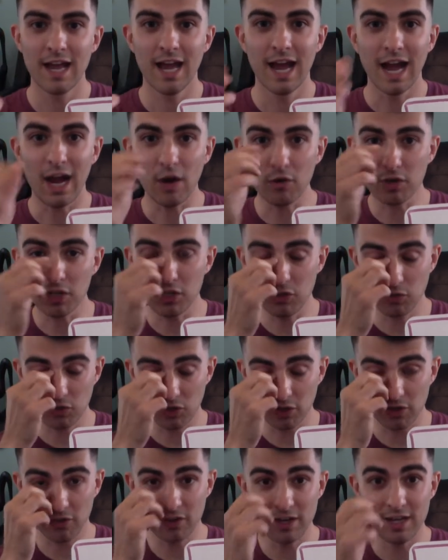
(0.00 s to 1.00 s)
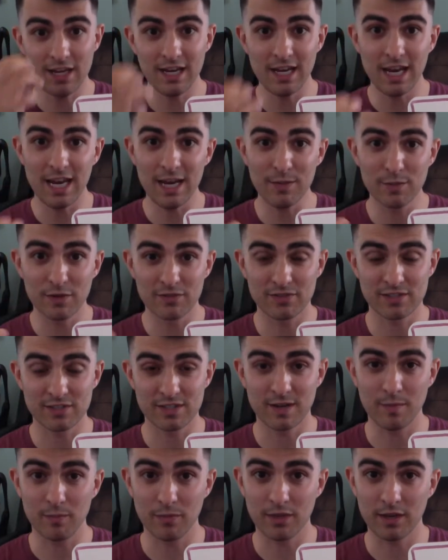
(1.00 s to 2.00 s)
How can you learn the name of
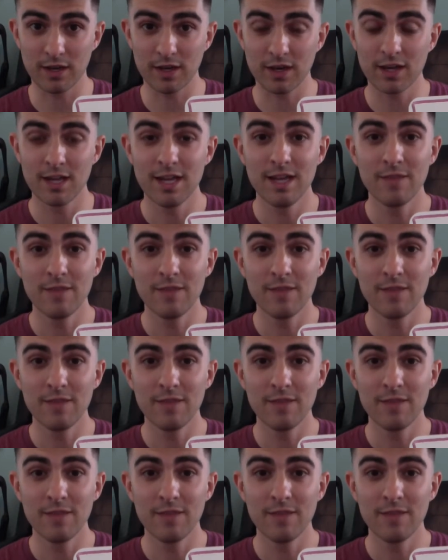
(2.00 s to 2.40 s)
something